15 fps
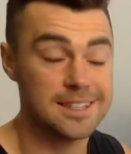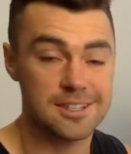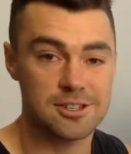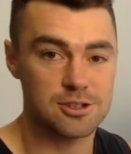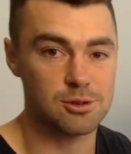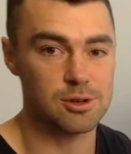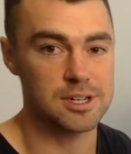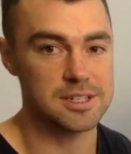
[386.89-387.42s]
the
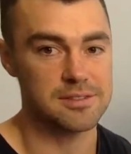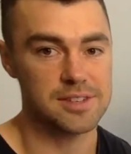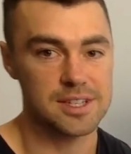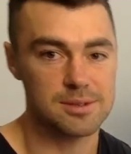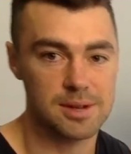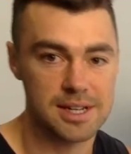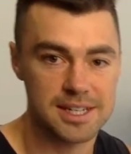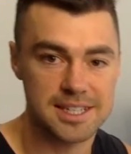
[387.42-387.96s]
stories of
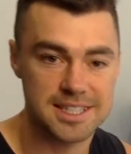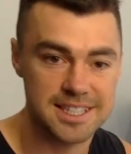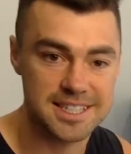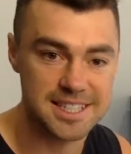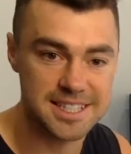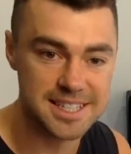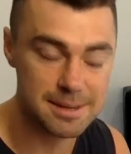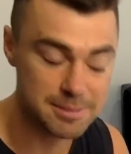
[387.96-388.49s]
this one because
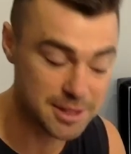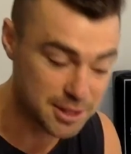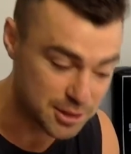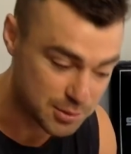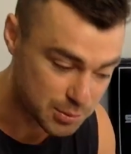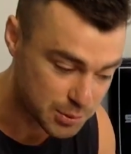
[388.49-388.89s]
this is something that's